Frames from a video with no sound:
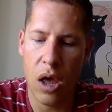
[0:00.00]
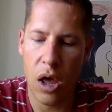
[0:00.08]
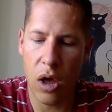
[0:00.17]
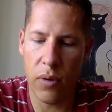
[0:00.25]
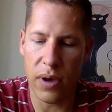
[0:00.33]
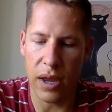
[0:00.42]

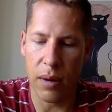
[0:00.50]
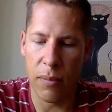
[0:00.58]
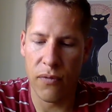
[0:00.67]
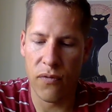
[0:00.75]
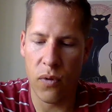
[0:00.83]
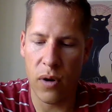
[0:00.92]
Okay,
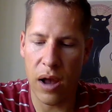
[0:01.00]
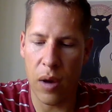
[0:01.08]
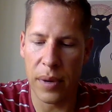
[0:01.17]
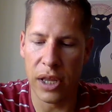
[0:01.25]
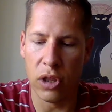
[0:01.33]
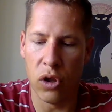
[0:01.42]
number 4,
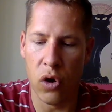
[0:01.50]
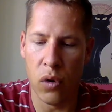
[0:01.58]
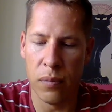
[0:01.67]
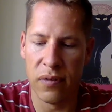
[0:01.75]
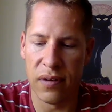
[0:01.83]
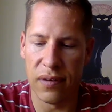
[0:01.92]
how many
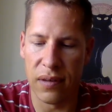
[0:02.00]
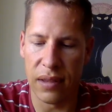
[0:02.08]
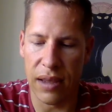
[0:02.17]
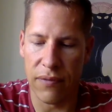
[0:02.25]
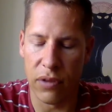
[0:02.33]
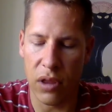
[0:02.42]
lobes does the
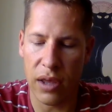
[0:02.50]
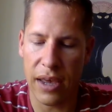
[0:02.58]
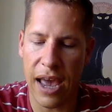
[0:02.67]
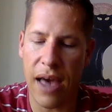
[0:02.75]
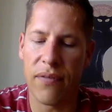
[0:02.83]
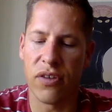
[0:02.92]
left lung
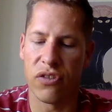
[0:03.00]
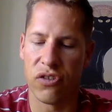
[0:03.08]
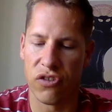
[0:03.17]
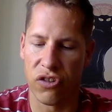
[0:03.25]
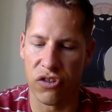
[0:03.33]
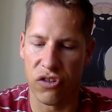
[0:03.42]
have? This
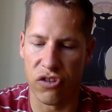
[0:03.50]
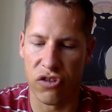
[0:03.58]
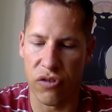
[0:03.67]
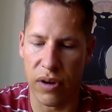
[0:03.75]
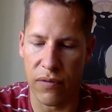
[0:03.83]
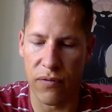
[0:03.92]
is just a
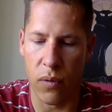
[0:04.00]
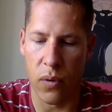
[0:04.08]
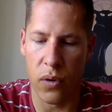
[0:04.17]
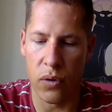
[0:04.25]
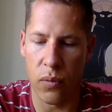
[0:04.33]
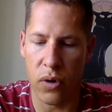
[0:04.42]

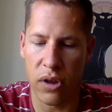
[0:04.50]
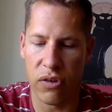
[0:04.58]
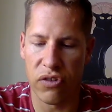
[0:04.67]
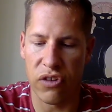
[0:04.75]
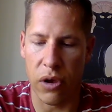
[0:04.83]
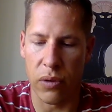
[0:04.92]
straightforward
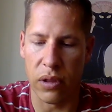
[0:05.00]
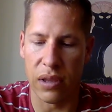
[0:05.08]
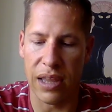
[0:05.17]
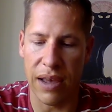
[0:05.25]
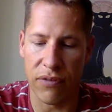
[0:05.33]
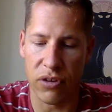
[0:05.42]
one. So the
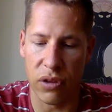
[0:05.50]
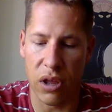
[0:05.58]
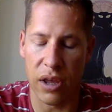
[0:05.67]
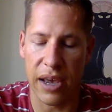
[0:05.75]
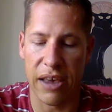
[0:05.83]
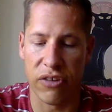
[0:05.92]
left
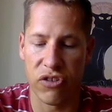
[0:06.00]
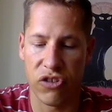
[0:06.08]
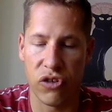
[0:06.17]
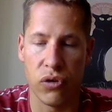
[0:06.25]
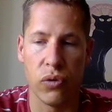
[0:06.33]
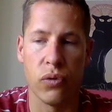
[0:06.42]
lung has
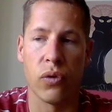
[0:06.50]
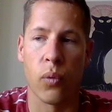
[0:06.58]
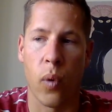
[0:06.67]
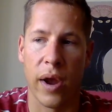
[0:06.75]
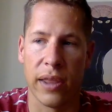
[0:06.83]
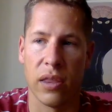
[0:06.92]
2, the
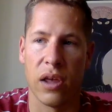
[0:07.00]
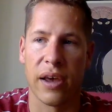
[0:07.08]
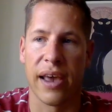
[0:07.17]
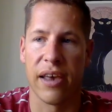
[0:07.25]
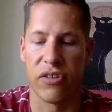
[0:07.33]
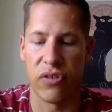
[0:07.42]
right
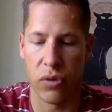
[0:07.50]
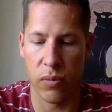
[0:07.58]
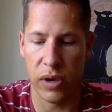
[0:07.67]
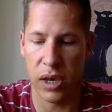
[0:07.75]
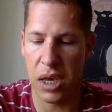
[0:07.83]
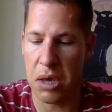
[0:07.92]
lung has
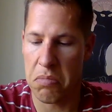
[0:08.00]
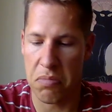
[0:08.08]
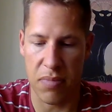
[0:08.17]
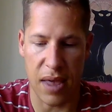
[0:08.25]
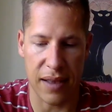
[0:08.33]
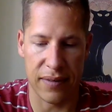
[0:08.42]
3.
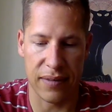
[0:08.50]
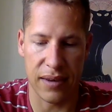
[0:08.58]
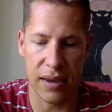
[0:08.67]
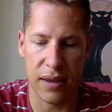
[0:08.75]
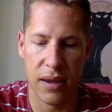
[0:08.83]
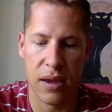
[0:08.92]
That's
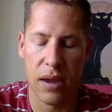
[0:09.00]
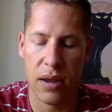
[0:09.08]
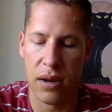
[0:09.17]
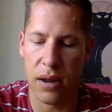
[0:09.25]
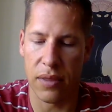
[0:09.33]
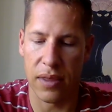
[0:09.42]
it.
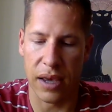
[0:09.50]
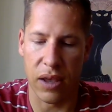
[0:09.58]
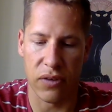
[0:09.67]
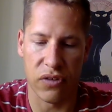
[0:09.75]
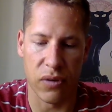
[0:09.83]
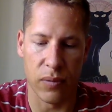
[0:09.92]
Nothing
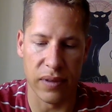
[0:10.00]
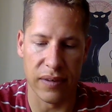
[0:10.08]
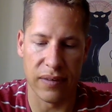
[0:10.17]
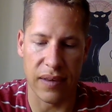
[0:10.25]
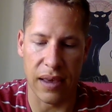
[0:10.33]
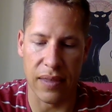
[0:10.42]
else to
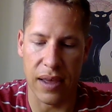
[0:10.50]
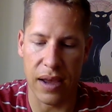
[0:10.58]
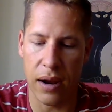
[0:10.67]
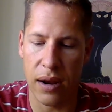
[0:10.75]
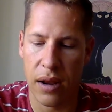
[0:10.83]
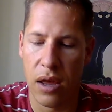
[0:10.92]
really say
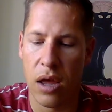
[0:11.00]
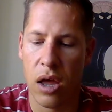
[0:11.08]
there.